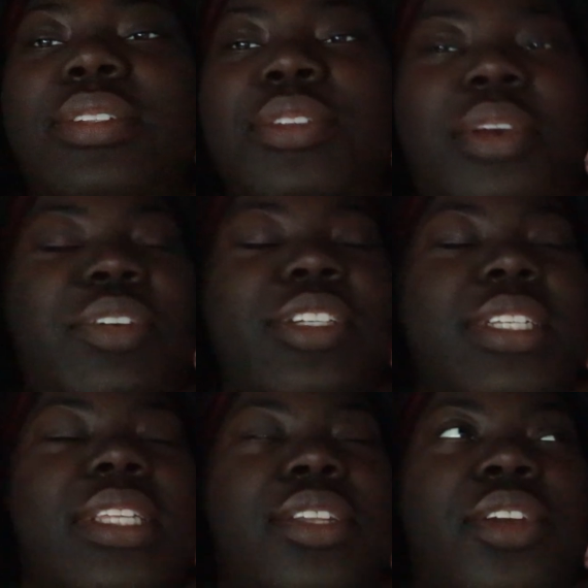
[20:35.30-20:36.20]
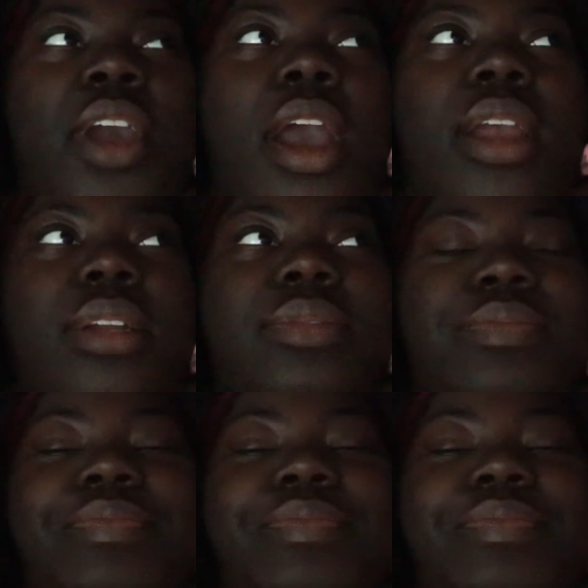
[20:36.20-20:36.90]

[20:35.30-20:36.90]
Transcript: do you ever just sit in your car?